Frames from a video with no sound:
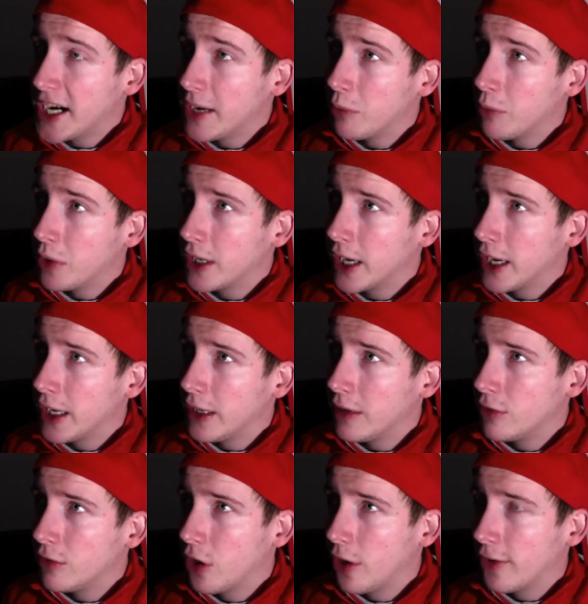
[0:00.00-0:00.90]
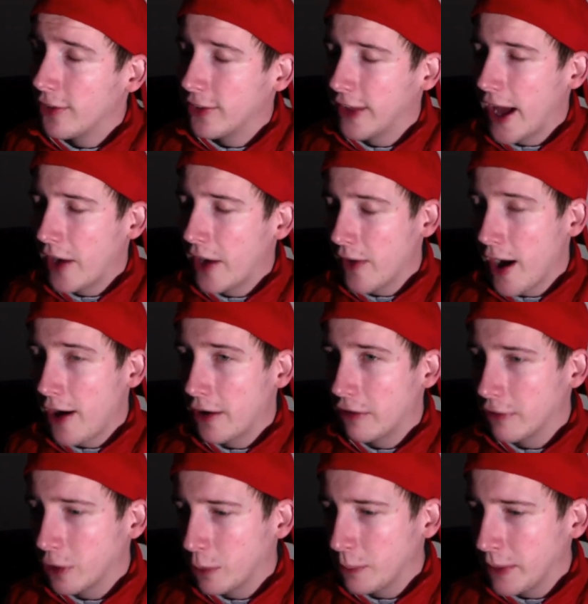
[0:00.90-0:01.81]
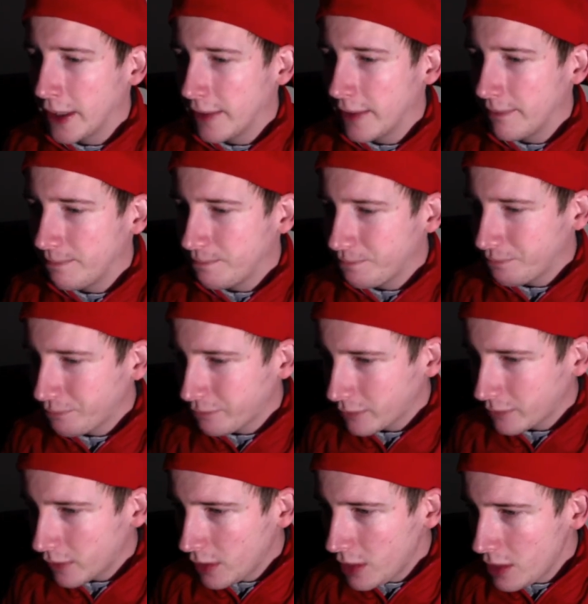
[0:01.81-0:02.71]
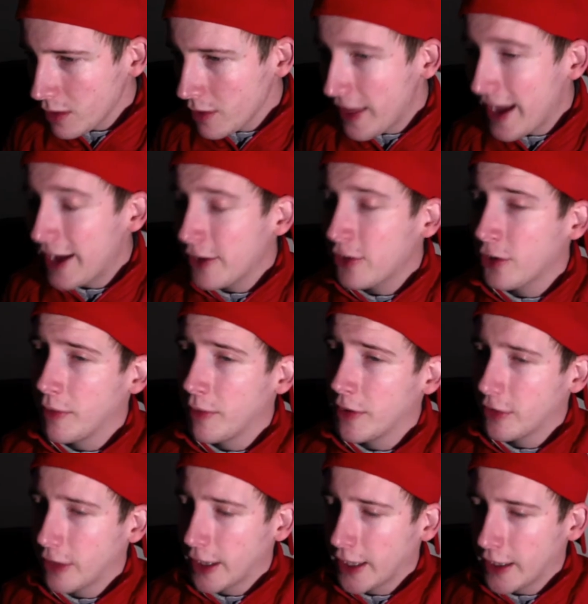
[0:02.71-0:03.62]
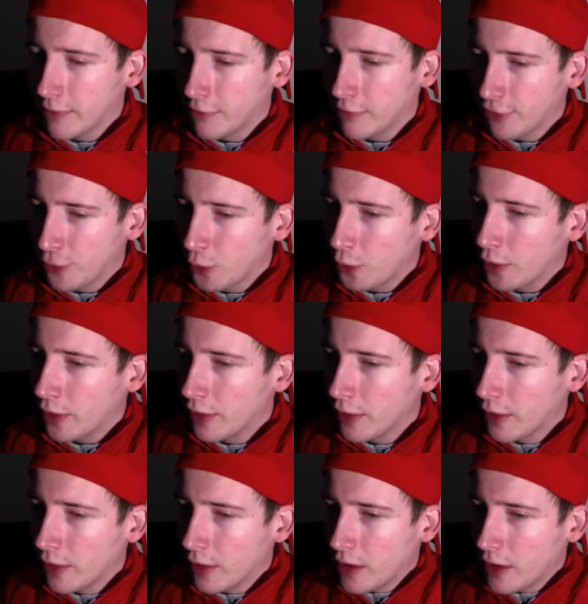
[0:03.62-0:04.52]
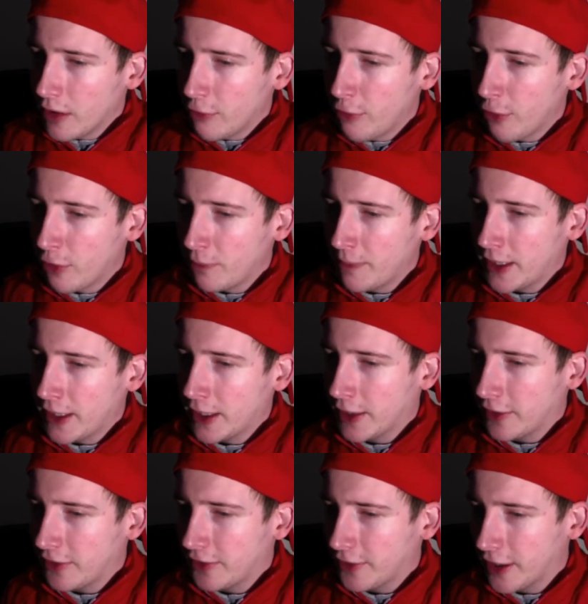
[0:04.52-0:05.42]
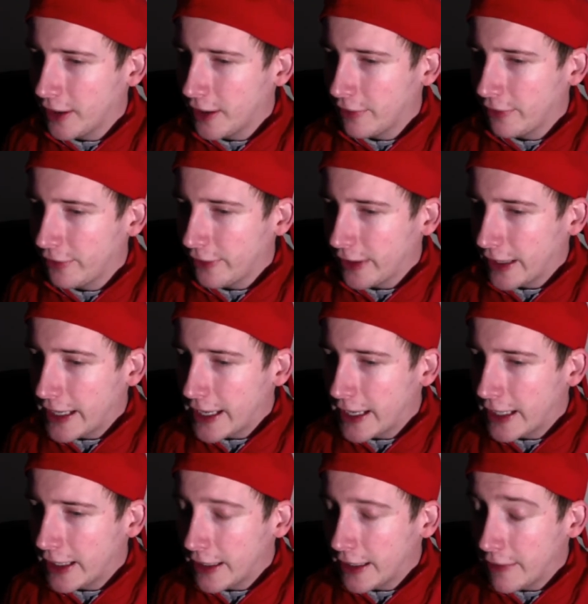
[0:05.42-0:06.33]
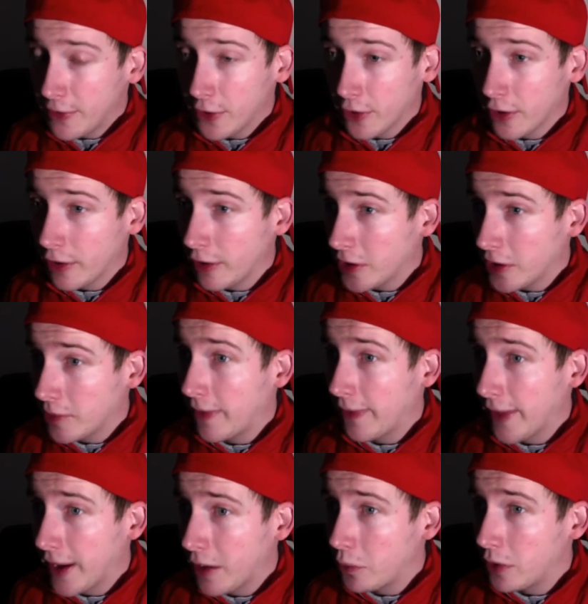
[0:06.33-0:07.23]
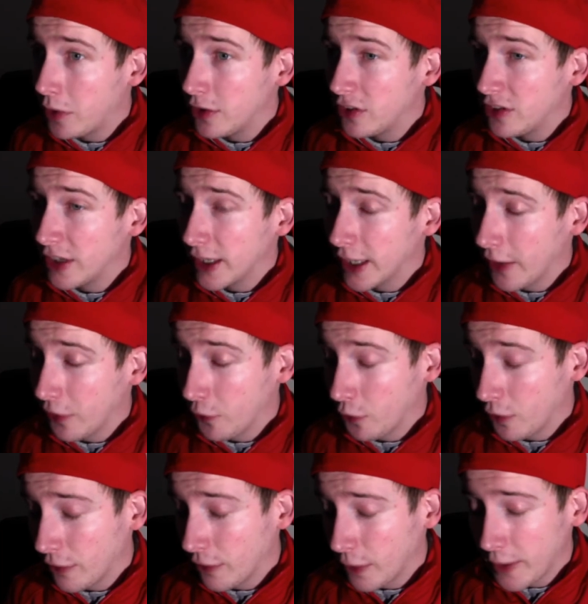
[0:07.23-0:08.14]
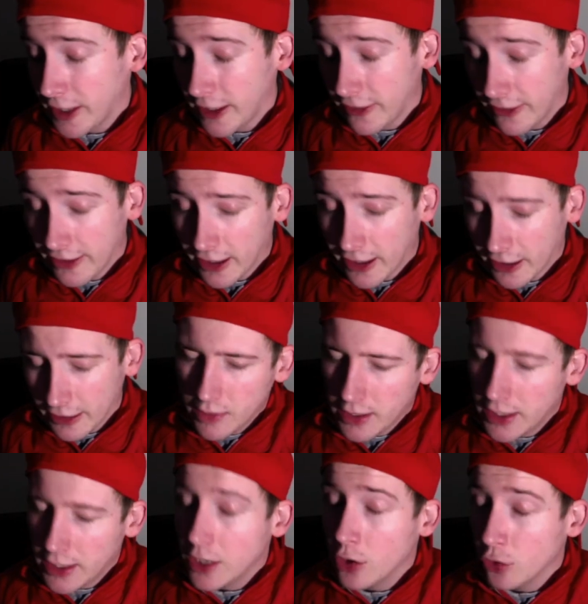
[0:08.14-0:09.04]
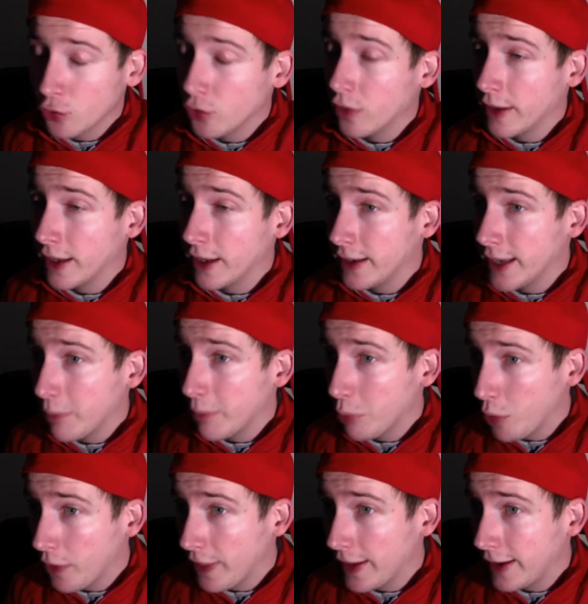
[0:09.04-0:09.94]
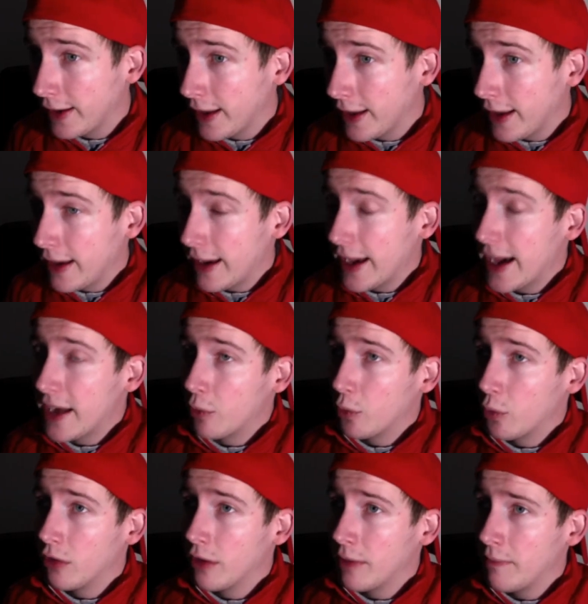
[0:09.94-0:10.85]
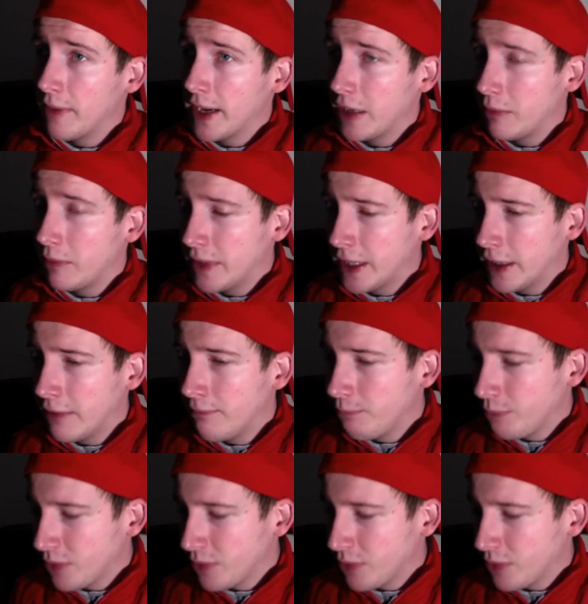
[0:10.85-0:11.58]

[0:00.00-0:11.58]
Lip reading: We kind of tossed that around a little bit. Thanks so much to him for filling me in on stuff, and if you're curious about that one, check out the review he did on it. He goes really in depth with it, and it really made me